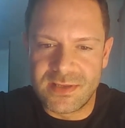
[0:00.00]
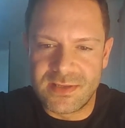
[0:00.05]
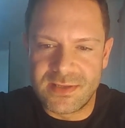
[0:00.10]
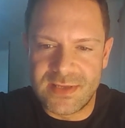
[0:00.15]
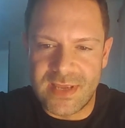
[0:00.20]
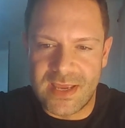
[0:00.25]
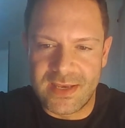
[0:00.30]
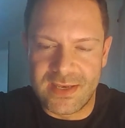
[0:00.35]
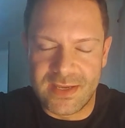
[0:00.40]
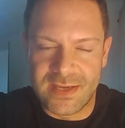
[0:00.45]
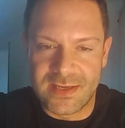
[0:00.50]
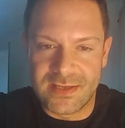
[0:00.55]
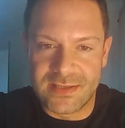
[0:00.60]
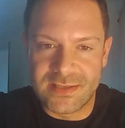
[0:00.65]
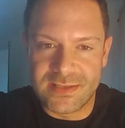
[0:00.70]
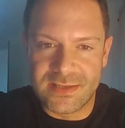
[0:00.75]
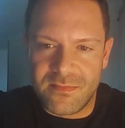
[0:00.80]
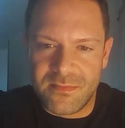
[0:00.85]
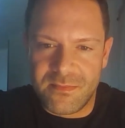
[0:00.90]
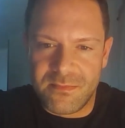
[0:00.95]
10
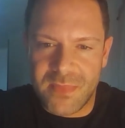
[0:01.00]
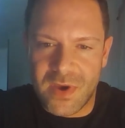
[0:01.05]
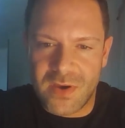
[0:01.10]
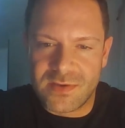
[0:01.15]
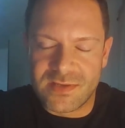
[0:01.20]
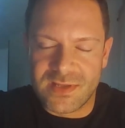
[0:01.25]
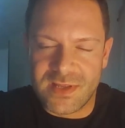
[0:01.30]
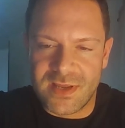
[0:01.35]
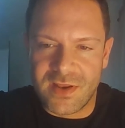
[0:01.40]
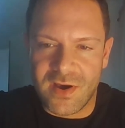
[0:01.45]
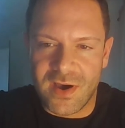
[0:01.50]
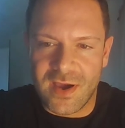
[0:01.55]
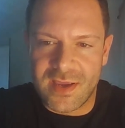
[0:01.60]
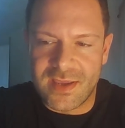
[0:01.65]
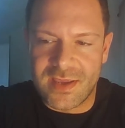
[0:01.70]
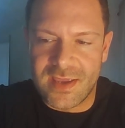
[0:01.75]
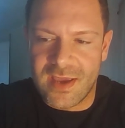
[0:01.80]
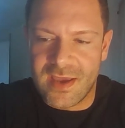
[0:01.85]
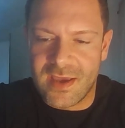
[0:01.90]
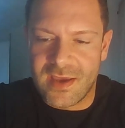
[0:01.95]
years, mostly in eye
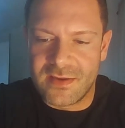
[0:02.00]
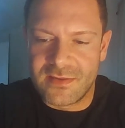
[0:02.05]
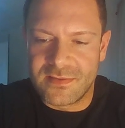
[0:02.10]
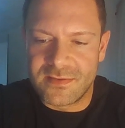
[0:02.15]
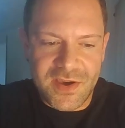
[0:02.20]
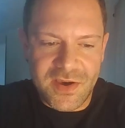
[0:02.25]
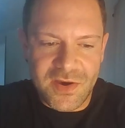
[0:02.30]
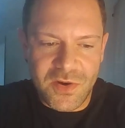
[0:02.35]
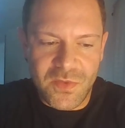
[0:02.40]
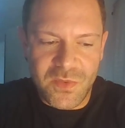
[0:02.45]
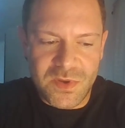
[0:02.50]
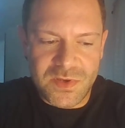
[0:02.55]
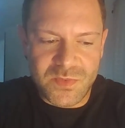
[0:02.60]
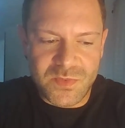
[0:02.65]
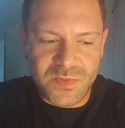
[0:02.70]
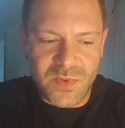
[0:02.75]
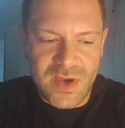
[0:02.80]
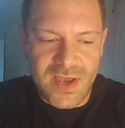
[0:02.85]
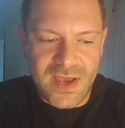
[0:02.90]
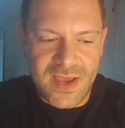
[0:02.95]
care,
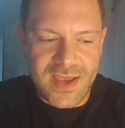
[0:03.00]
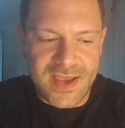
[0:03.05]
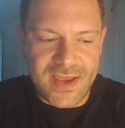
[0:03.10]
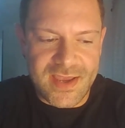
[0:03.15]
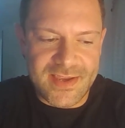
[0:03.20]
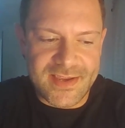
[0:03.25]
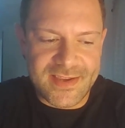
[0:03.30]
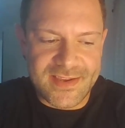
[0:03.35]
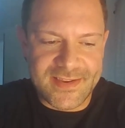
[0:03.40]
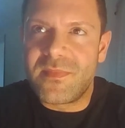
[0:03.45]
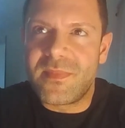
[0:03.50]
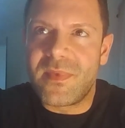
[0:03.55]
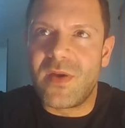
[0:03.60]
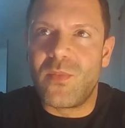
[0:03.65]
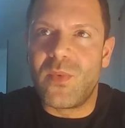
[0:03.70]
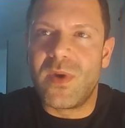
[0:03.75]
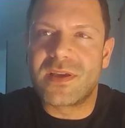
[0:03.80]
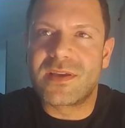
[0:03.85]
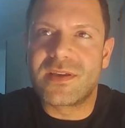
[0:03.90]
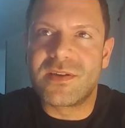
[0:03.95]
always where
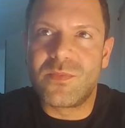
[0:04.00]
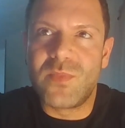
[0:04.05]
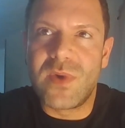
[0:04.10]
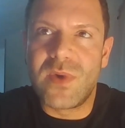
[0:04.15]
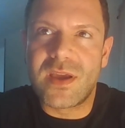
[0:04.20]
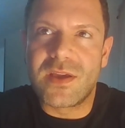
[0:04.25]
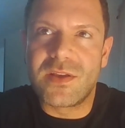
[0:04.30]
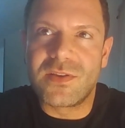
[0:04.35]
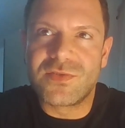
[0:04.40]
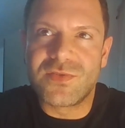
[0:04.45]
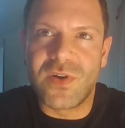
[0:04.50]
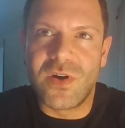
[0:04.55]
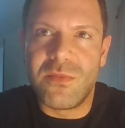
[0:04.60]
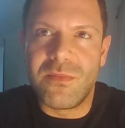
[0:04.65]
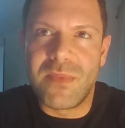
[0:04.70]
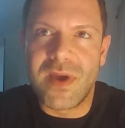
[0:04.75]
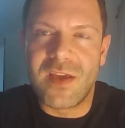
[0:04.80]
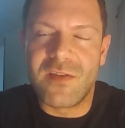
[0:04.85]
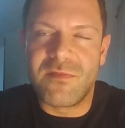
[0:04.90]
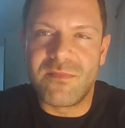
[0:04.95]
control
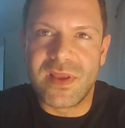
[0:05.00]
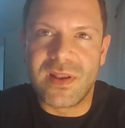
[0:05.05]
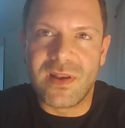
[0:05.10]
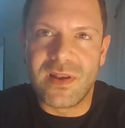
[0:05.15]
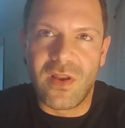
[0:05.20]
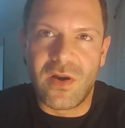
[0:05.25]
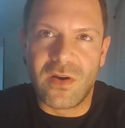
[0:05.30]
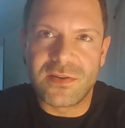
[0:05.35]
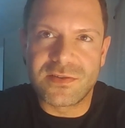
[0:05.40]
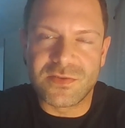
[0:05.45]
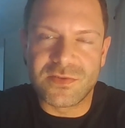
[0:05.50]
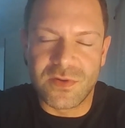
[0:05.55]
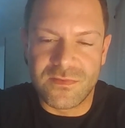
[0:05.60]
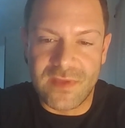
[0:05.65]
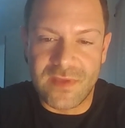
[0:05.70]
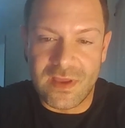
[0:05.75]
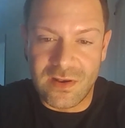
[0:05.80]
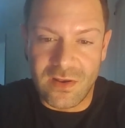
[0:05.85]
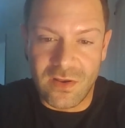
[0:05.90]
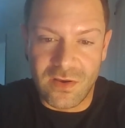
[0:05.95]
may have been lost, or if
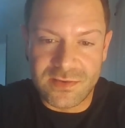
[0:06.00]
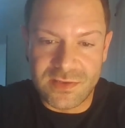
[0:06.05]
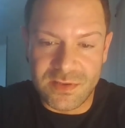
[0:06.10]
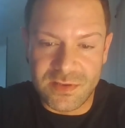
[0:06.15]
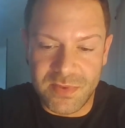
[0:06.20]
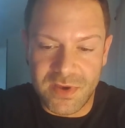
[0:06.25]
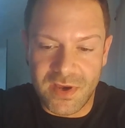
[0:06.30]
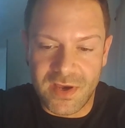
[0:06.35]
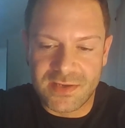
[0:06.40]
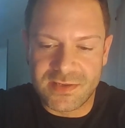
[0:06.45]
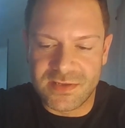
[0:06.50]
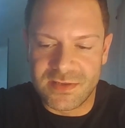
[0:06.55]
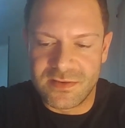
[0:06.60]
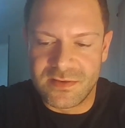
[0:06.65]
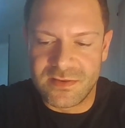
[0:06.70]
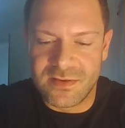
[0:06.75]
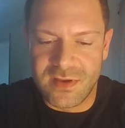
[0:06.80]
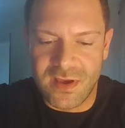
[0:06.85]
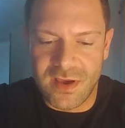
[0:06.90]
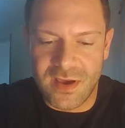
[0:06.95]
they'd lost a
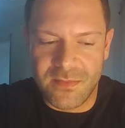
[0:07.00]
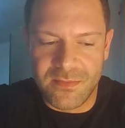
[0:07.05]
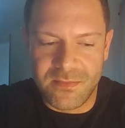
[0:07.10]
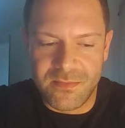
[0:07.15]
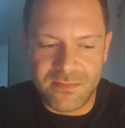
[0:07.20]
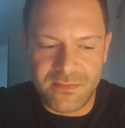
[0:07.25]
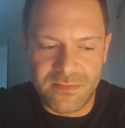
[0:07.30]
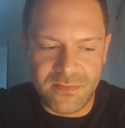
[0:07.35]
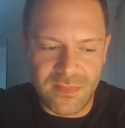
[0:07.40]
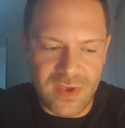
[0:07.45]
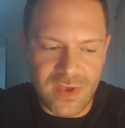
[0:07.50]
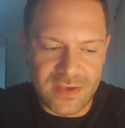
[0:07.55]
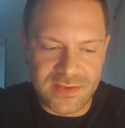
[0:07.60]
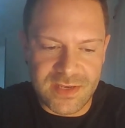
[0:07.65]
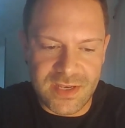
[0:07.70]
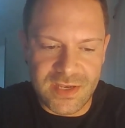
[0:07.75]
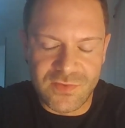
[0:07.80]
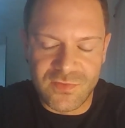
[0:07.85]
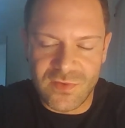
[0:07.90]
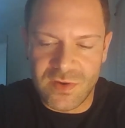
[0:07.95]
person, as
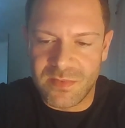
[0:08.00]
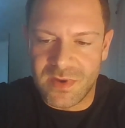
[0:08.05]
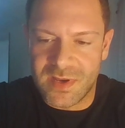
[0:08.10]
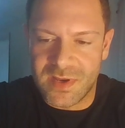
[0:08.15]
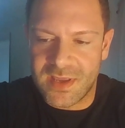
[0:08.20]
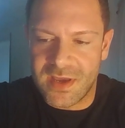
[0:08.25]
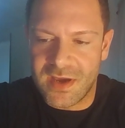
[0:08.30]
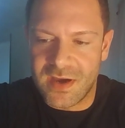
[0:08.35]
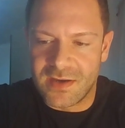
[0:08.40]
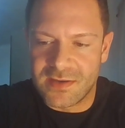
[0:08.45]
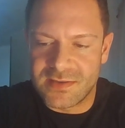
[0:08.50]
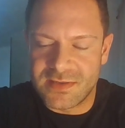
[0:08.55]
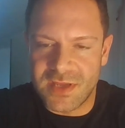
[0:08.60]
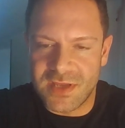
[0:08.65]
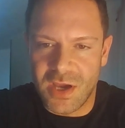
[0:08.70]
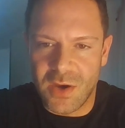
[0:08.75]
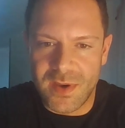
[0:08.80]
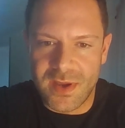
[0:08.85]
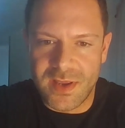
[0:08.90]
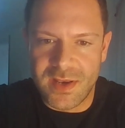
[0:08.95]
an interim, I'd get asked to
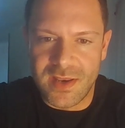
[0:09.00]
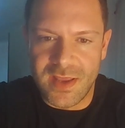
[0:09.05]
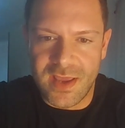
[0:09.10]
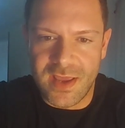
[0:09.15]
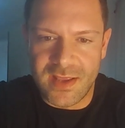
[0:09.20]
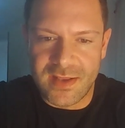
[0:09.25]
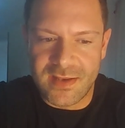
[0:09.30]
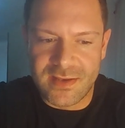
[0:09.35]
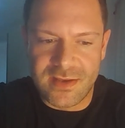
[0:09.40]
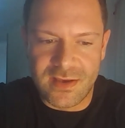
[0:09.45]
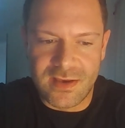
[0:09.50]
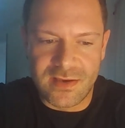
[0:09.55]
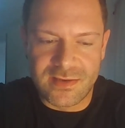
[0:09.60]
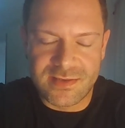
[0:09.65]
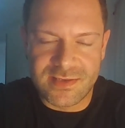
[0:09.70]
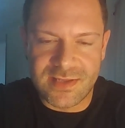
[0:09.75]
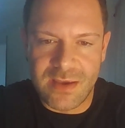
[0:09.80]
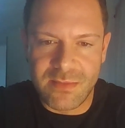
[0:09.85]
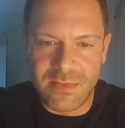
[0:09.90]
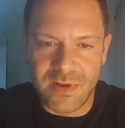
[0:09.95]
go in and
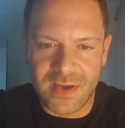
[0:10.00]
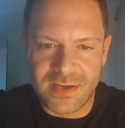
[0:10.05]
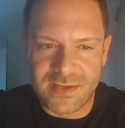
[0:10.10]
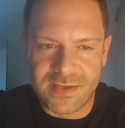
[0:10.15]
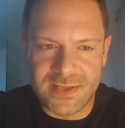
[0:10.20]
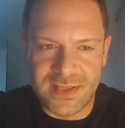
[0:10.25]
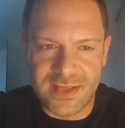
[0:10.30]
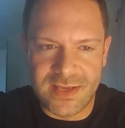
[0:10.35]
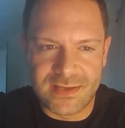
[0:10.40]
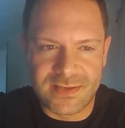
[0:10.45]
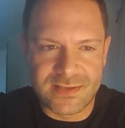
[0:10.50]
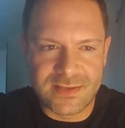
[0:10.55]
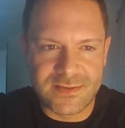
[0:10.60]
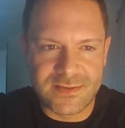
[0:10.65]
stabilize things.